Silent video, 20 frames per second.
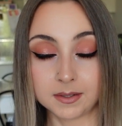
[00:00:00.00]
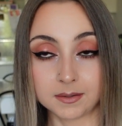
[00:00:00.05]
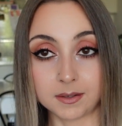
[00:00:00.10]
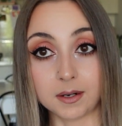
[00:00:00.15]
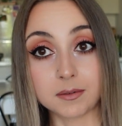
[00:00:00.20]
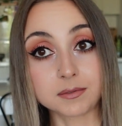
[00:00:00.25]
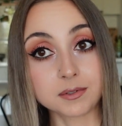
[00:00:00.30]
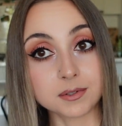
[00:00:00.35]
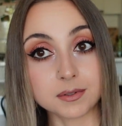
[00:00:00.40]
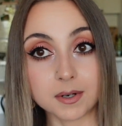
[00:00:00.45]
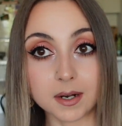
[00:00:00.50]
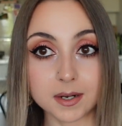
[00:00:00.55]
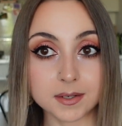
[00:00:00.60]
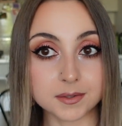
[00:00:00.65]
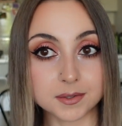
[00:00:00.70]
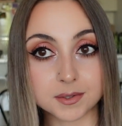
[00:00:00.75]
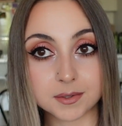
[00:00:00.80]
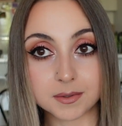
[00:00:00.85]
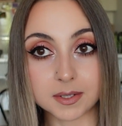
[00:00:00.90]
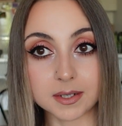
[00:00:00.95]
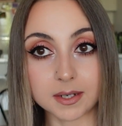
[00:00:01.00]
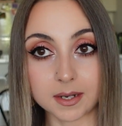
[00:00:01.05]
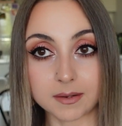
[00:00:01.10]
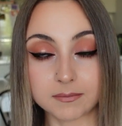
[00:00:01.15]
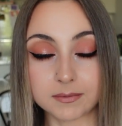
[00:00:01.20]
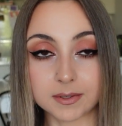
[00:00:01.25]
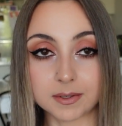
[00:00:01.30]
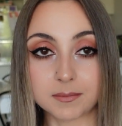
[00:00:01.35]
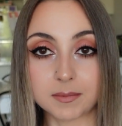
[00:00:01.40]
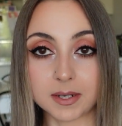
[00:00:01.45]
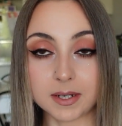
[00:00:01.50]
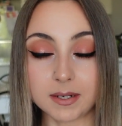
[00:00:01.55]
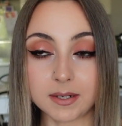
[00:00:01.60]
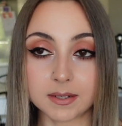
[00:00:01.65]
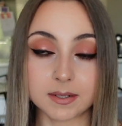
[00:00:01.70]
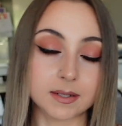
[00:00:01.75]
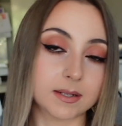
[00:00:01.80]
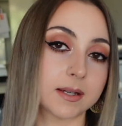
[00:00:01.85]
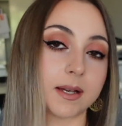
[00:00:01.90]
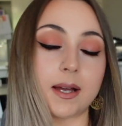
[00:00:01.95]
I'll try and do it every
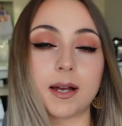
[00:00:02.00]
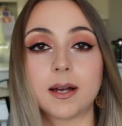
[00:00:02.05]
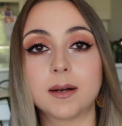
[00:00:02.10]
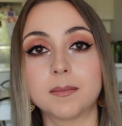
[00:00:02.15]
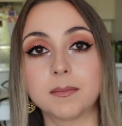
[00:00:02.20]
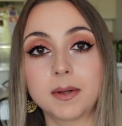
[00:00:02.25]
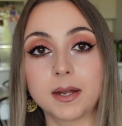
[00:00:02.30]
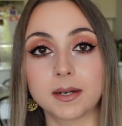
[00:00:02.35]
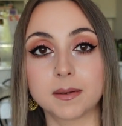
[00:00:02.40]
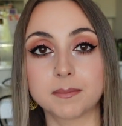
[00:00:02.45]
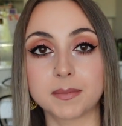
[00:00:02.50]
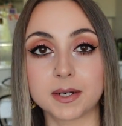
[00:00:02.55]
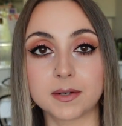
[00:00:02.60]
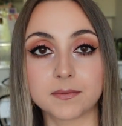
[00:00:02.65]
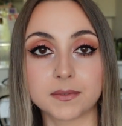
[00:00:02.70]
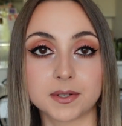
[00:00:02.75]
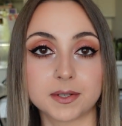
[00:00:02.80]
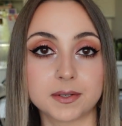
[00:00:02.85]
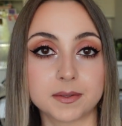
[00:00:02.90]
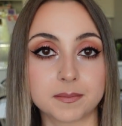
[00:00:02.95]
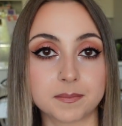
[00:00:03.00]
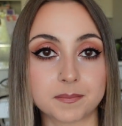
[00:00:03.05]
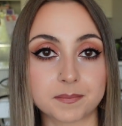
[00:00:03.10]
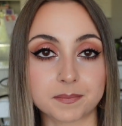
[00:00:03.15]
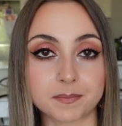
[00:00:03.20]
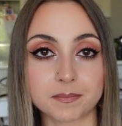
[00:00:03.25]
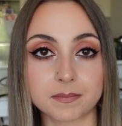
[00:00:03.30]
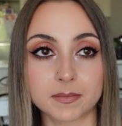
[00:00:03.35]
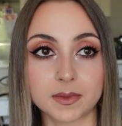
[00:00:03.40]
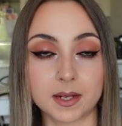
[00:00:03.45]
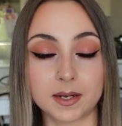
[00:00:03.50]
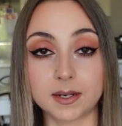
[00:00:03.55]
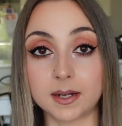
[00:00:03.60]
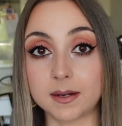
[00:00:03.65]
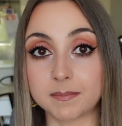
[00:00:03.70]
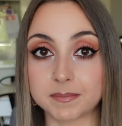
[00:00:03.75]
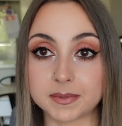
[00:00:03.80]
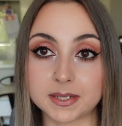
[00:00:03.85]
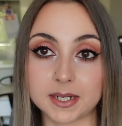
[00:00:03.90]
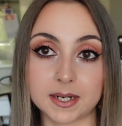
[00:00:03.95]
week um, and a bit of a an
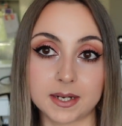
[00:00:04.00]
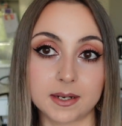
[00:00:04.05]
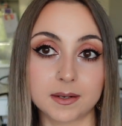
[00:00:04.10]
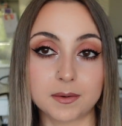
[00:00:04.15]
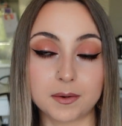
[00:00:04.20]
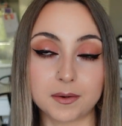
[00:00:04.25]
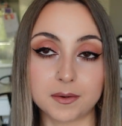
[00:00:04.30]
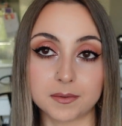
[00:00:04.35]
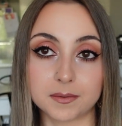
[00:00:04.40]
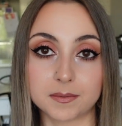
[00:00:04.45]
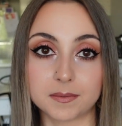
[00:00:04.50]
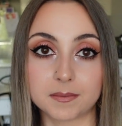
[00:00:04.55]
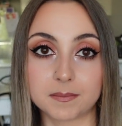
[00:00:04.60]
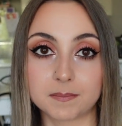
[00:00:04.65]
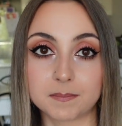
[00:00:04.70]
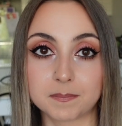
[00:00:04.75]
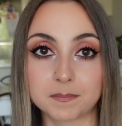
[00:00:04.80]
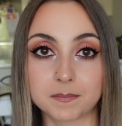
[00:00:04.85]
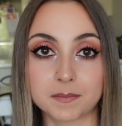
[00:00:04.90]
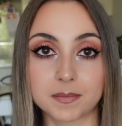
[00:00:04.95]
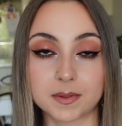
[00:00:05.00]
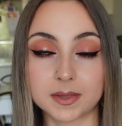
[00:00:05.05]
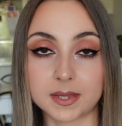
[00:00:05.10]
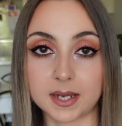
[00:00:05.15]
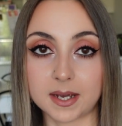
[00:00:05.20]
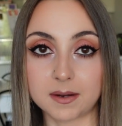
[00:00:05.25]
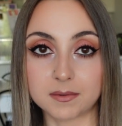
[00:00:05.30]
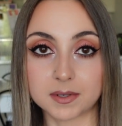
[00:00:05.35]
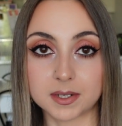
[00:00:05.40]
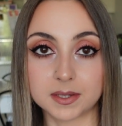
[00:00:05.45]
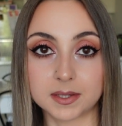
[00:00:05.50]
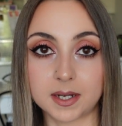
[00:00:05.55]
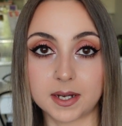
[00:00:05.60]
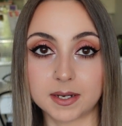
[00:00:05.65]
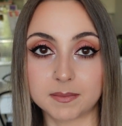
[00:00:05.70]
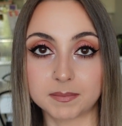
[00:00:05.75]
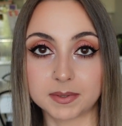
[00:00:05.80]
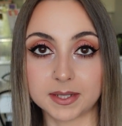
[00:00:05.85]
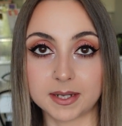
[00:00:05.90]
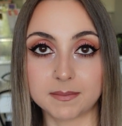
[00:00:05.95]
update on the
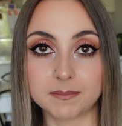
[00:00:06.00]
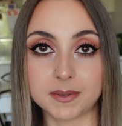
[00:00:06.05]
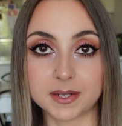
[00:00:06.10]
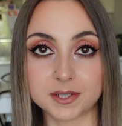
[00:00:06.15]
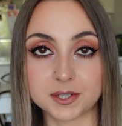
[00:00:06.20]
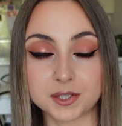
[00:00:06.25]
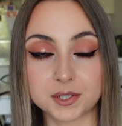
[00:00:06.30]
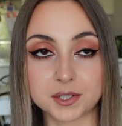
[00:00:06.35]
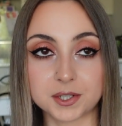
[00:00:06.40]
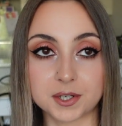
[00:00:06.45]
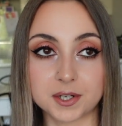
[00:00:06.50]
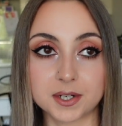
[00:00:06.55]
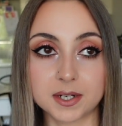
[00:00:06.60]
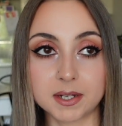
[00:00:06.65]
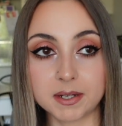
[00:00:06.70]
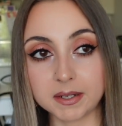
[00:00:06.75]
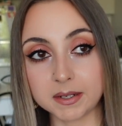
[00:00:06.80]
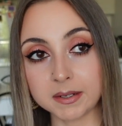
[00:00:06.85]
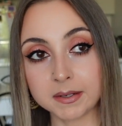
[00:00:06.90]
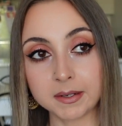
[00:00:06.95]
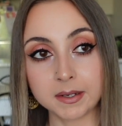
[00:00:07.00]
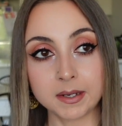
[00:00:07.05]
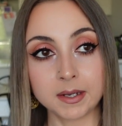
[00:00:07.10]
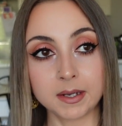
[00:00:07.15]
alkaline plant-based journey.